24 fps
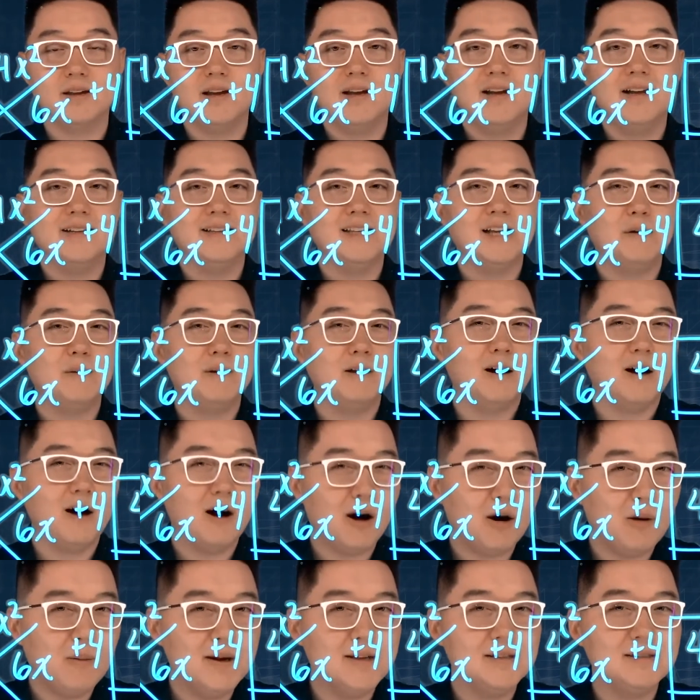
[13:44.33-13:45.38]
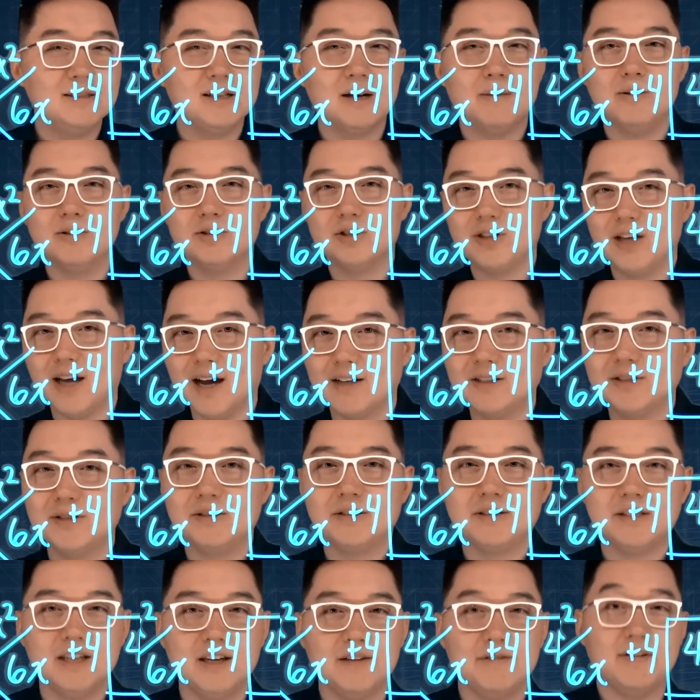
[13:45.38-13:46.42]
Now we always double check to
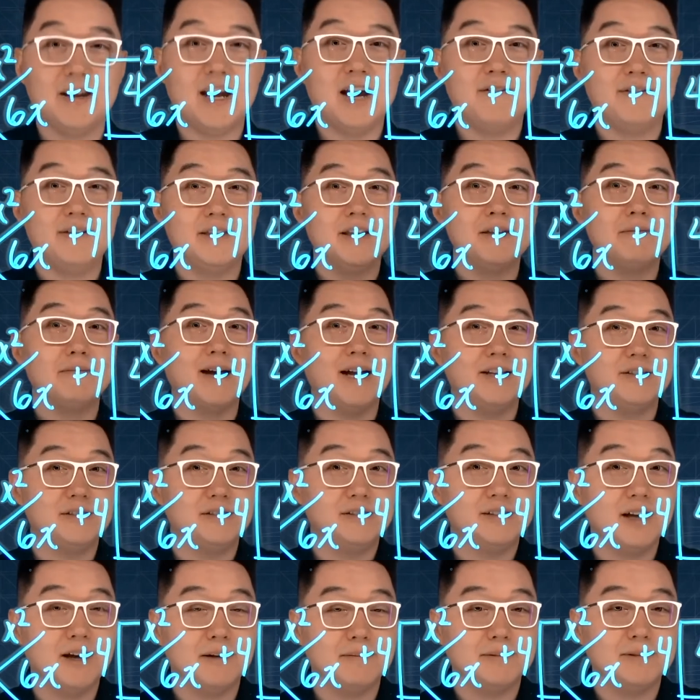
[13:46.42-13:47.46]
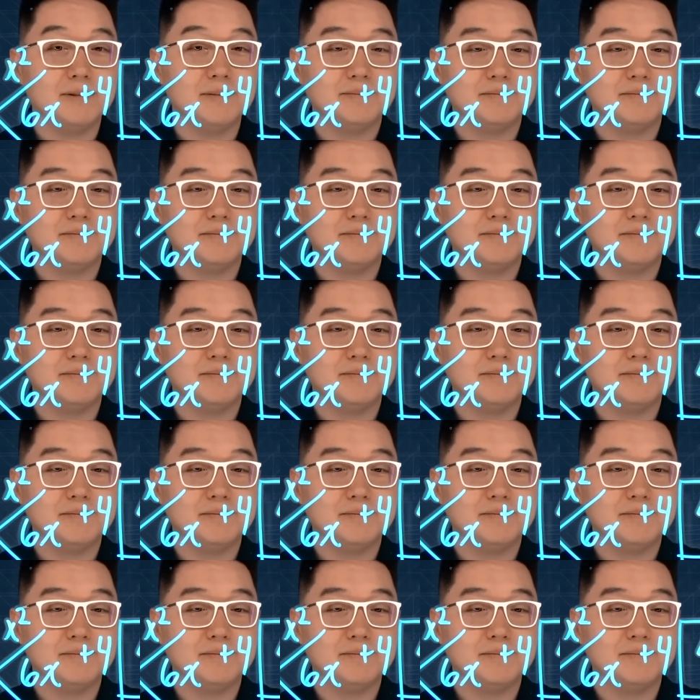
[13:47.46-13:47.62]
see if everything matches up.